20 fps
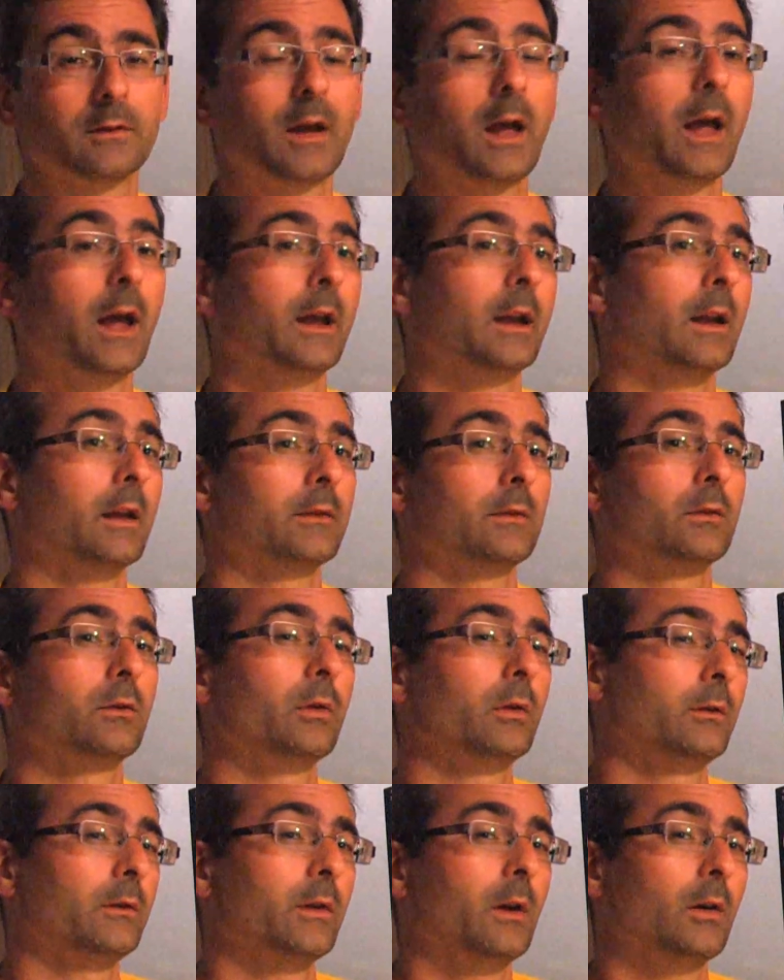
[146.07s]
And as it
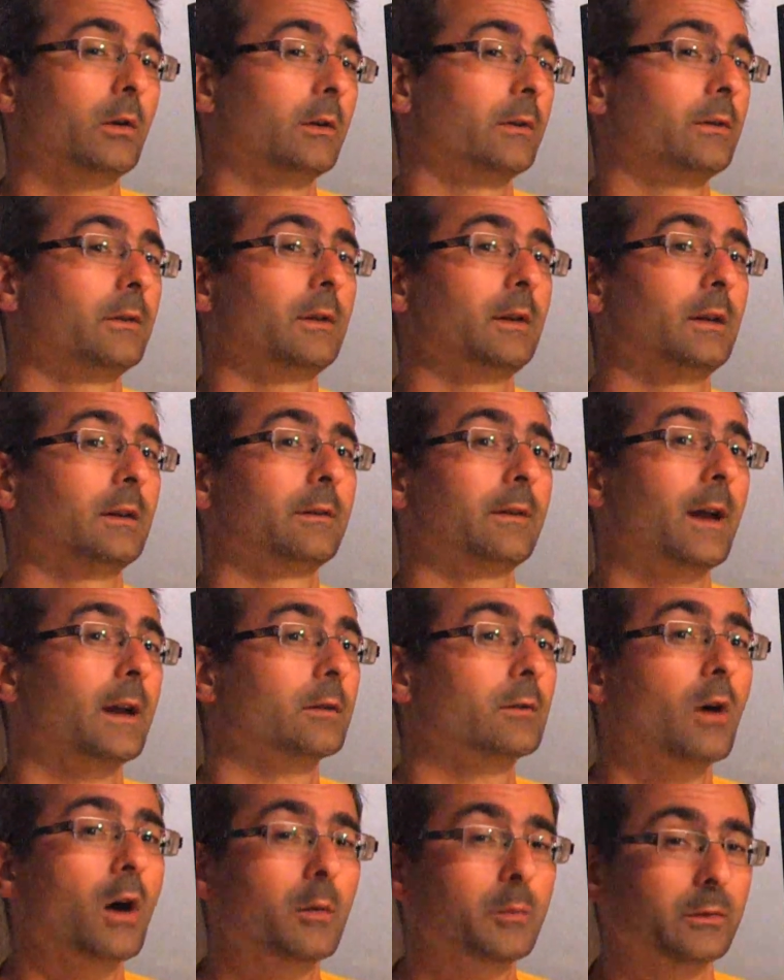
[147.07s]
turns out, it's the
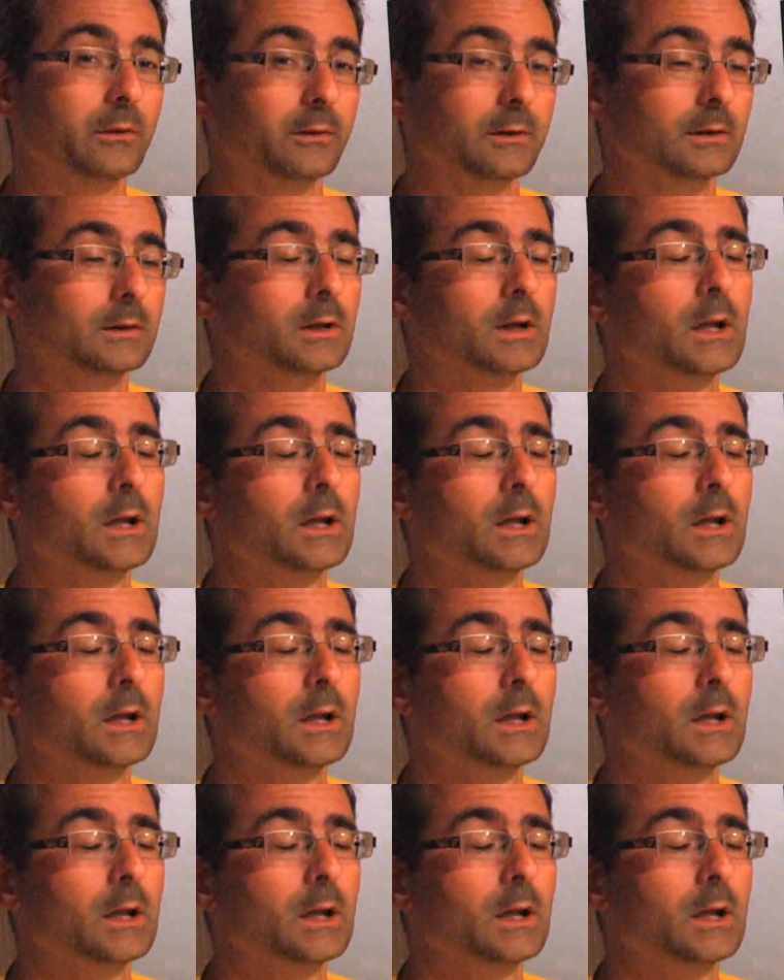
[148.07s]
exact opposite.